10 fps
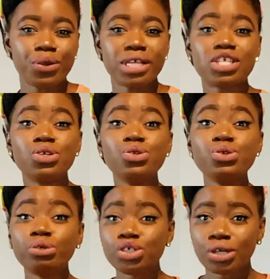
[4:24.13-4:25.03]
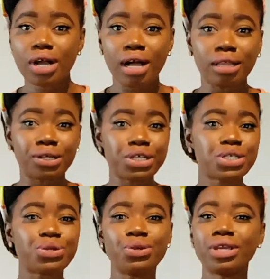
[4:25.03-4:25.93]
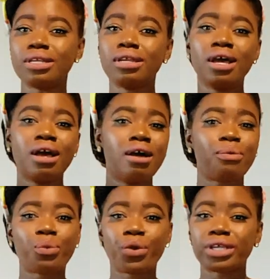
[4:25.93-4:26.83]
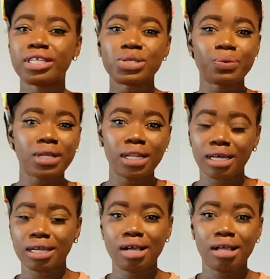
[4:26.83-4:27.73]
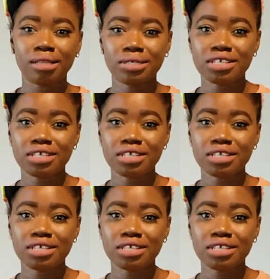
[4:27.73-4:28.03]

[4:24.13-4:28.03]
It's a neutral color, so you can work this with a lot of colors.